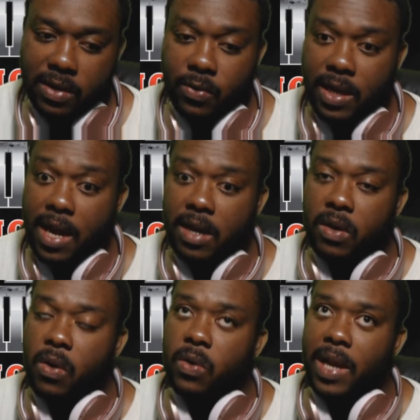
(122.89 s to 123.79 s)
So we kind of
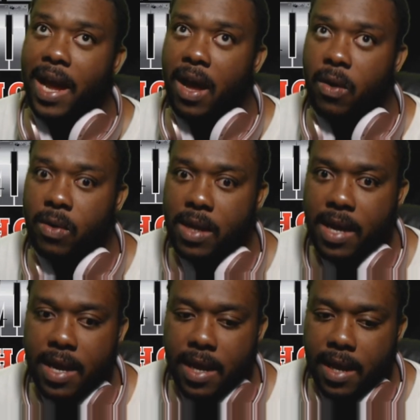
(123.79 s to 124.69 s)
know now
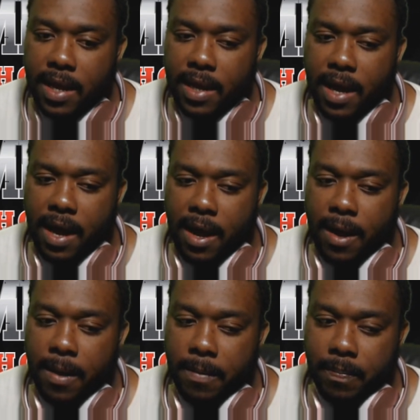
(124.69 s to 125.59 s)

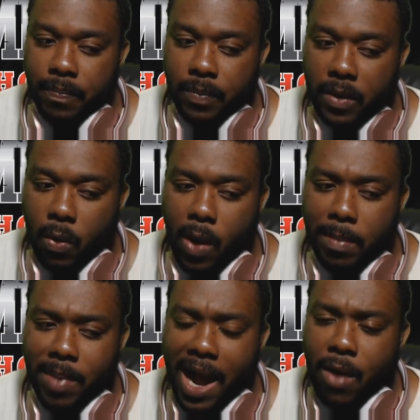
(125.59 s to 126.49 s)
um,
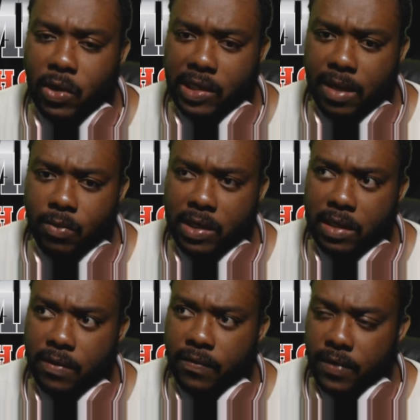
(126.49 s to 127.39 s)
what powers them, which
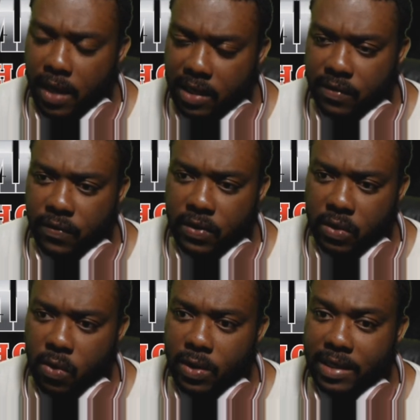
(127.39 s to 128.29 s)
is the philosopher's
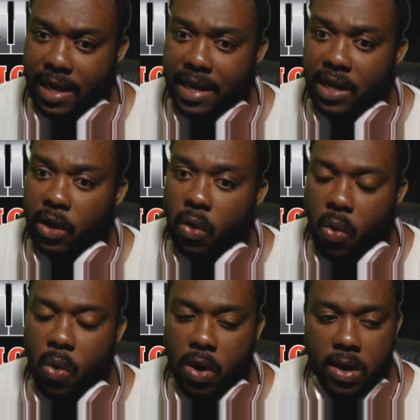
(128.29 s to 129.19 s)
stone is at their
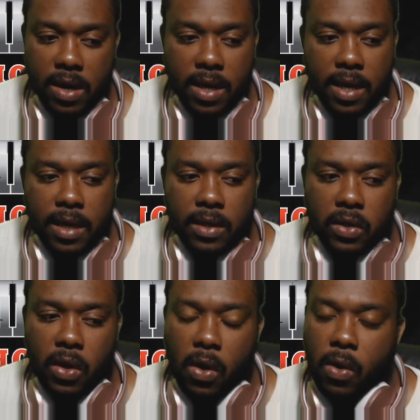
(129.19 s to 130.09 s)
core.
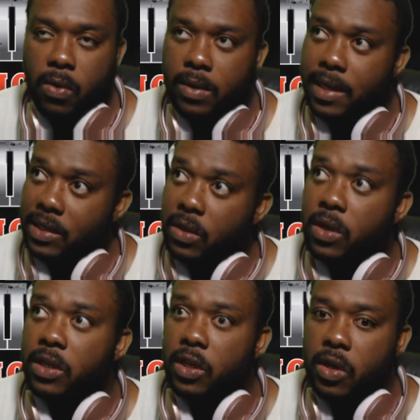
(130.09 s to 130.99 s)
So that's
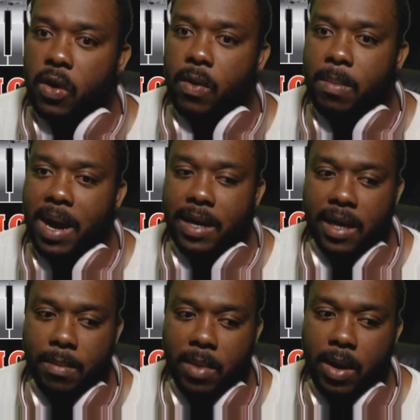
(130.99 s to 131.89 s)
good to know about the
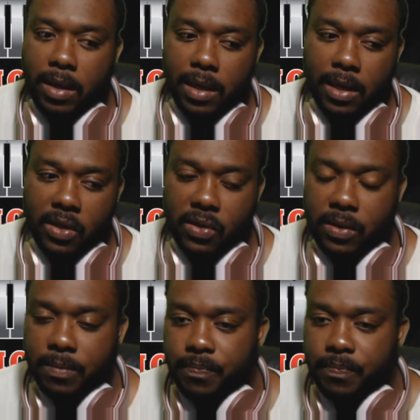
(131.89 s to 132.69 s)
homunculus.